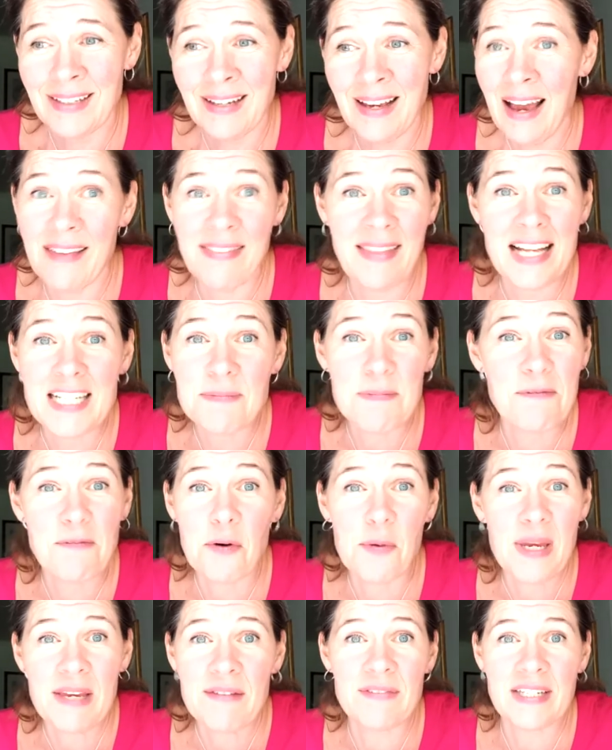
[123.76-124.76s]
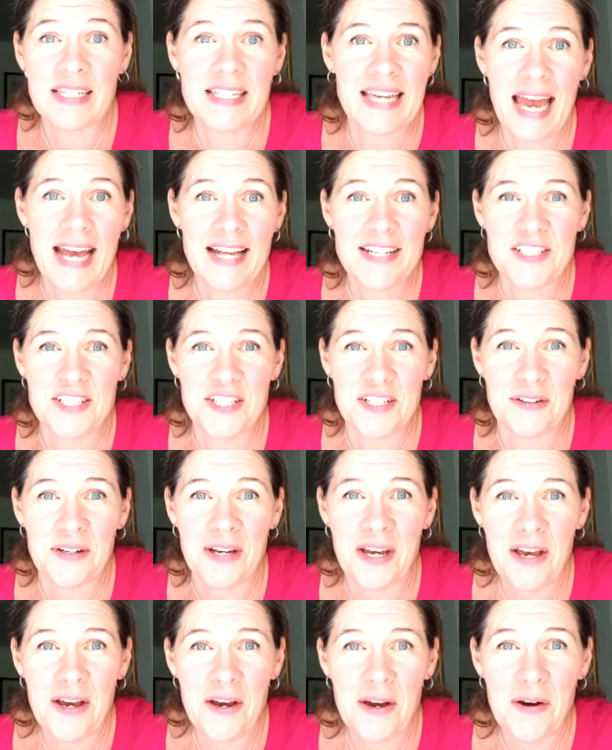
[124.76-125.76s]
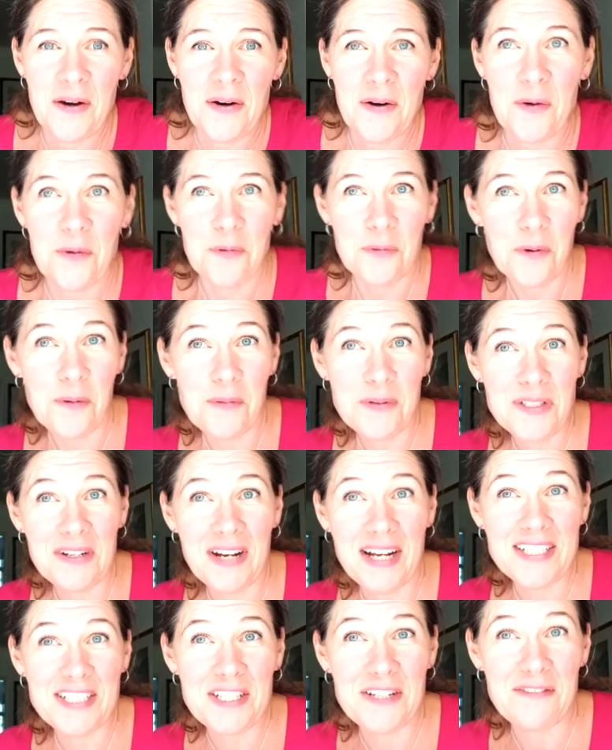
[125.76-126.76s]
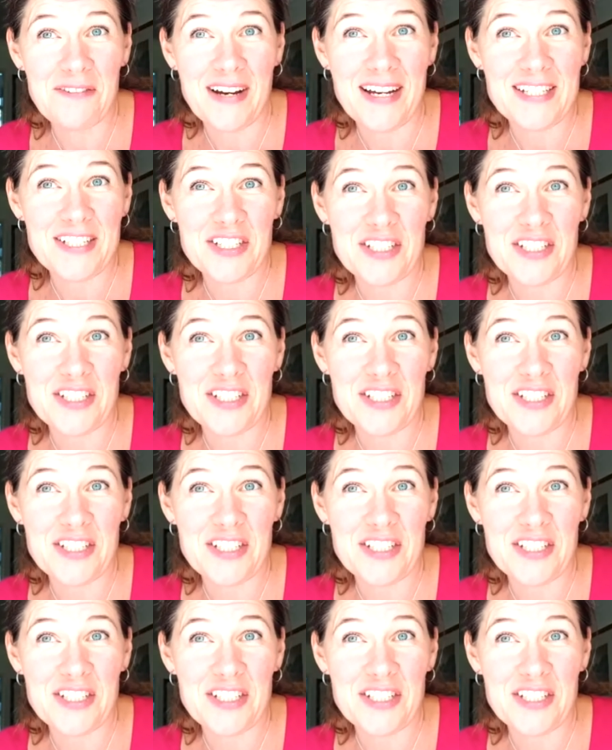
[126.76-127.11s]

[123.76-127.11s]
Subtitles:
And that's before we even get to, what would you like to do first,